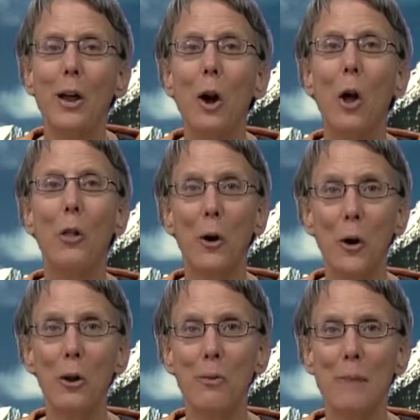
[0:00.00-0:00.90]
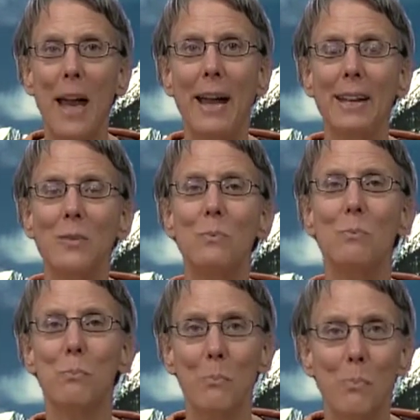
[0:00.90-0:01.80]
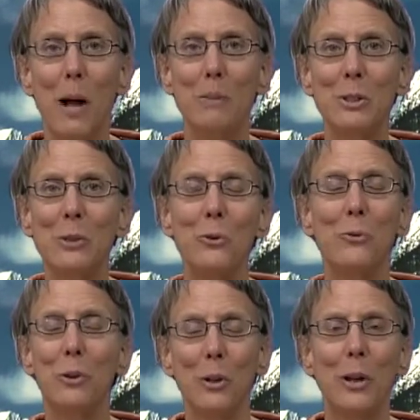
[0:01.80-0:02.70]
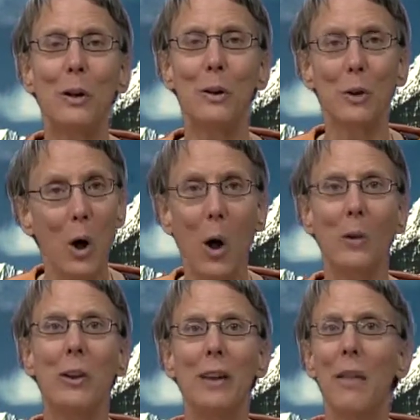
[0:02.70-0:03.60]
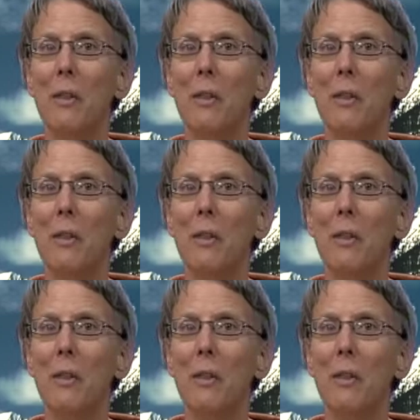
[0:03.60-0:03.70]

called the Earth Bank, as Buckminster Fuller called it,